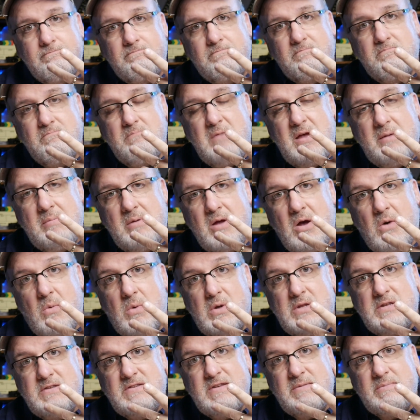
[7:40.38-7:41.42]
maybe I
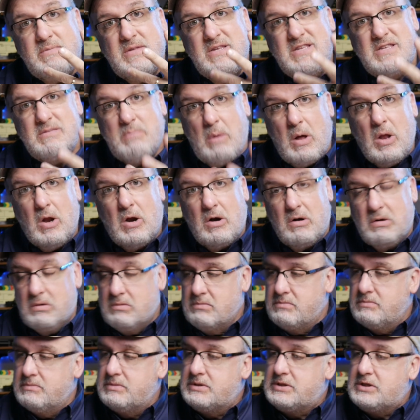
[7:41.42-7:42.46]
want something smaller.
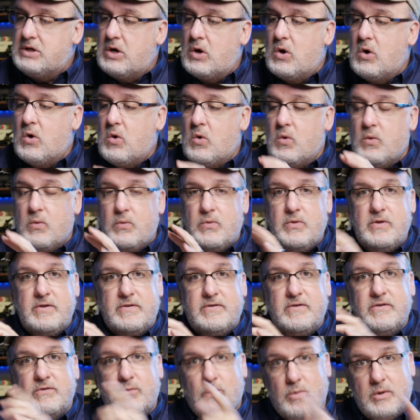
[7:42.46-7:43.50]
So
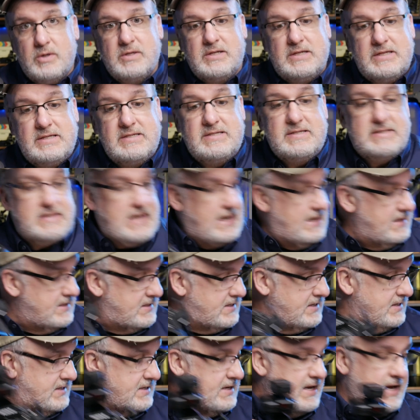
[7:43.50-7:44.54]
this is where this
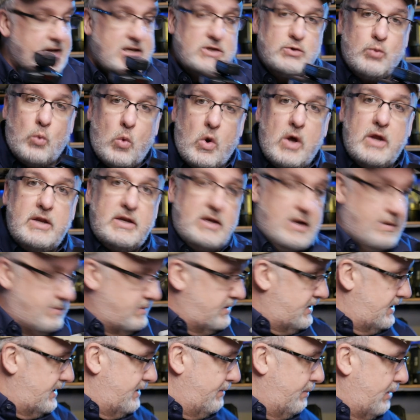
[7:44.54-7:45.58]
Zeiss ZX1
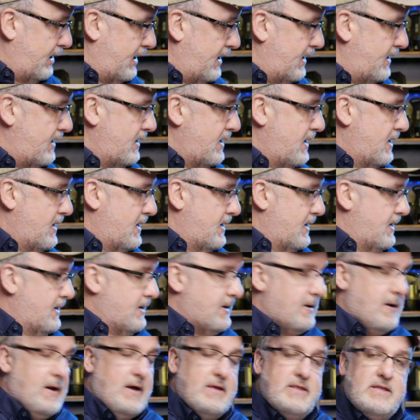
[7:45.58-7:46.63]
comes into play.
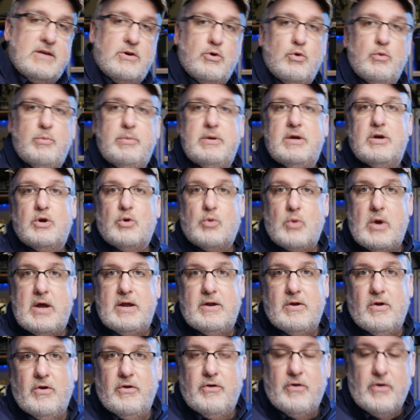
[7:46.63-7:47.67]
I think it would be a
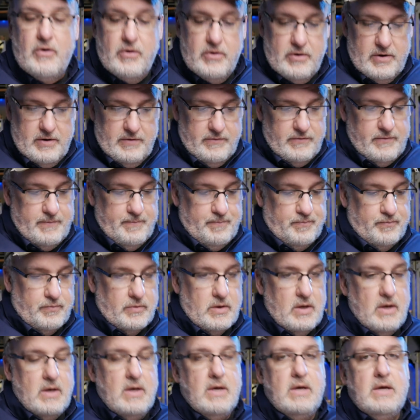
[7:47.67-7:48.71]
great alternative.
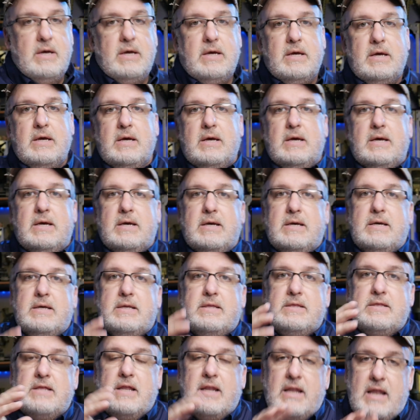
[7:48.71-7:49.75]

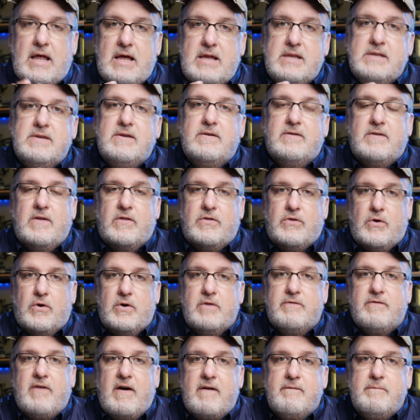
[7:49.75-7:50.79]
The lens is a
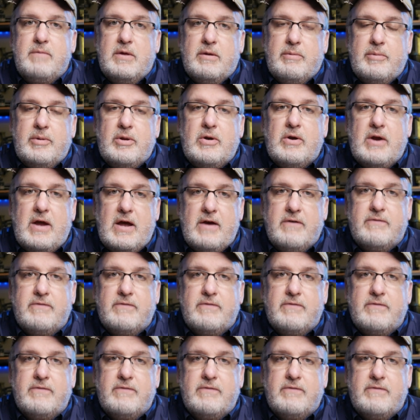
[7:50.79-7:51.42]
35mm